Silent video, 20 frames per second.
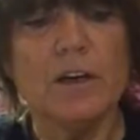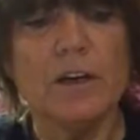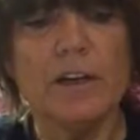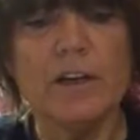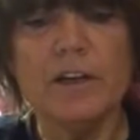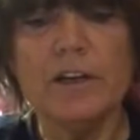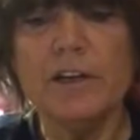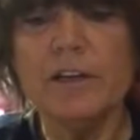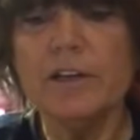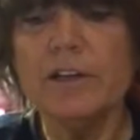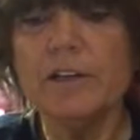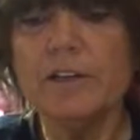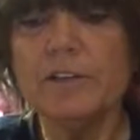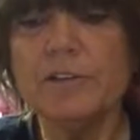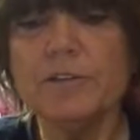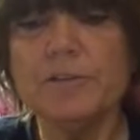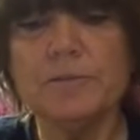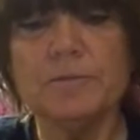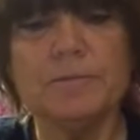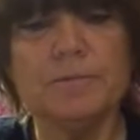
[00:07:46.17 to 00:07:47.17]

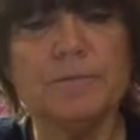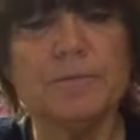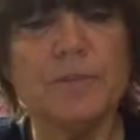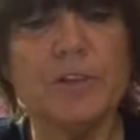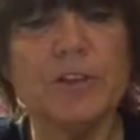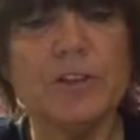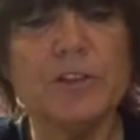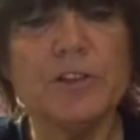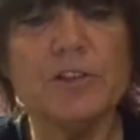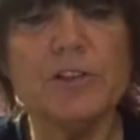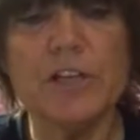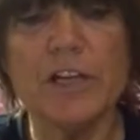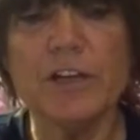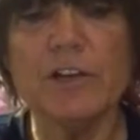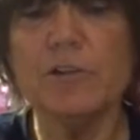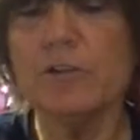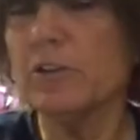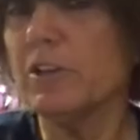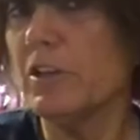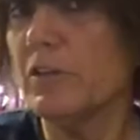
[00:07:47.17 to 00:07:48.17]
And in
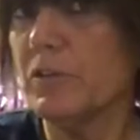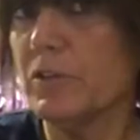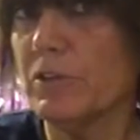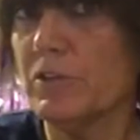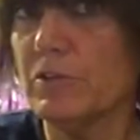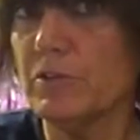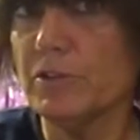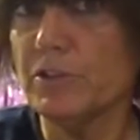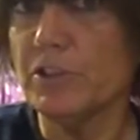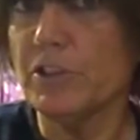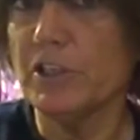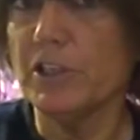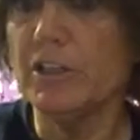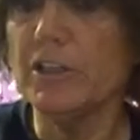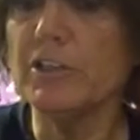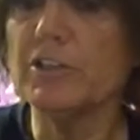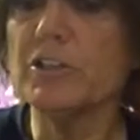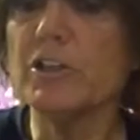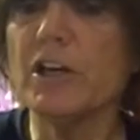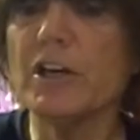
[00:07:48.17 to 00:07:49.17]
Daniel
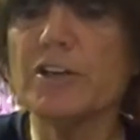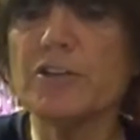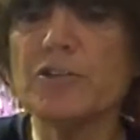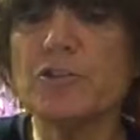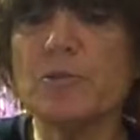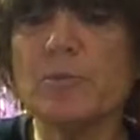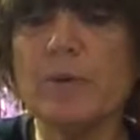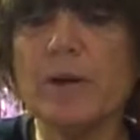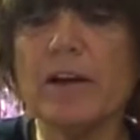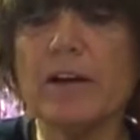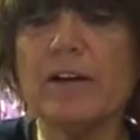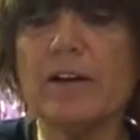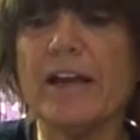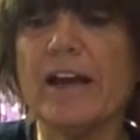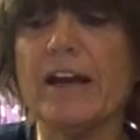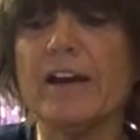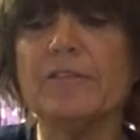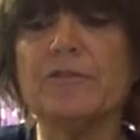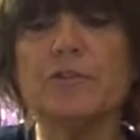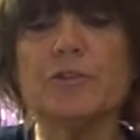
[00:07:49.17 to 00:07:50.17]
11:13, it talks about
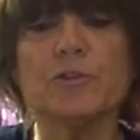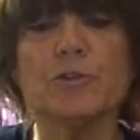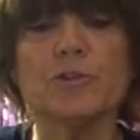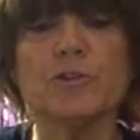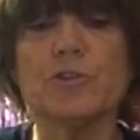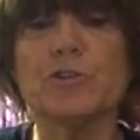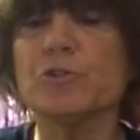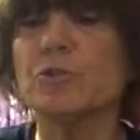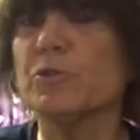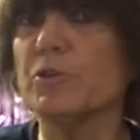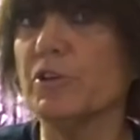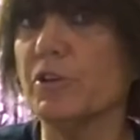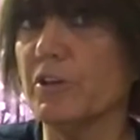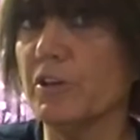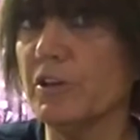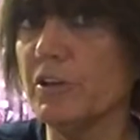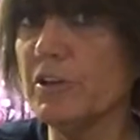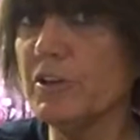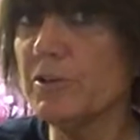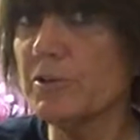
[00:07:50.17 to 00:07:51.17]
after certain
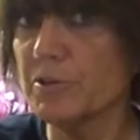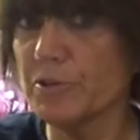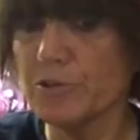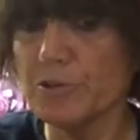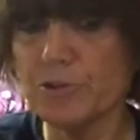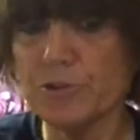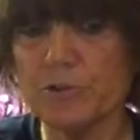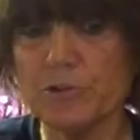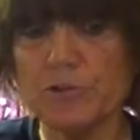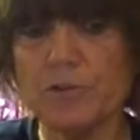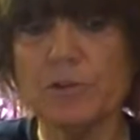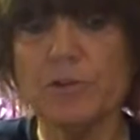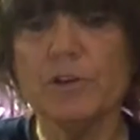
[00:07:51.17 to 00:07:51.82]
years.